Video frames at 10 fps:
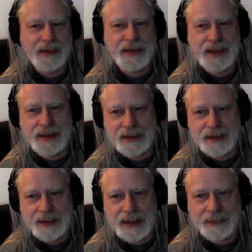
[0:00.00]

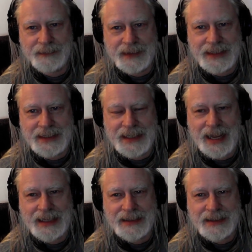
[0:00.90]

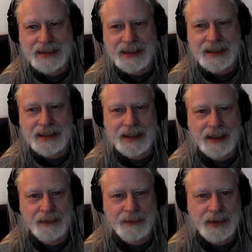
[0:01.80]
FDIC
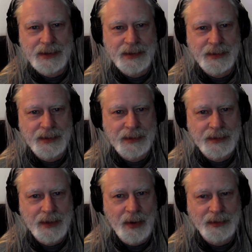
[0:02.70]
coverage to
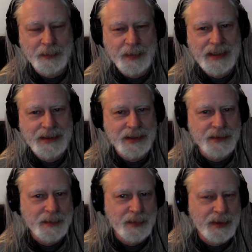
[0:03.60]
all deposits
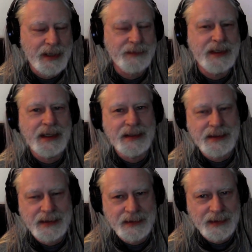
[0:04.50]
report.
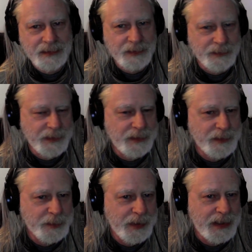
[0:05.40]
FDIC stands for Federal
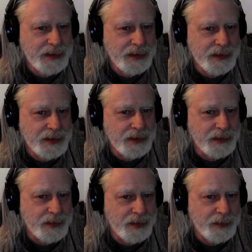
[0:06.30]
Deposit
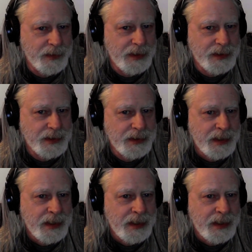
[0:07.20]
Insurance Corporation.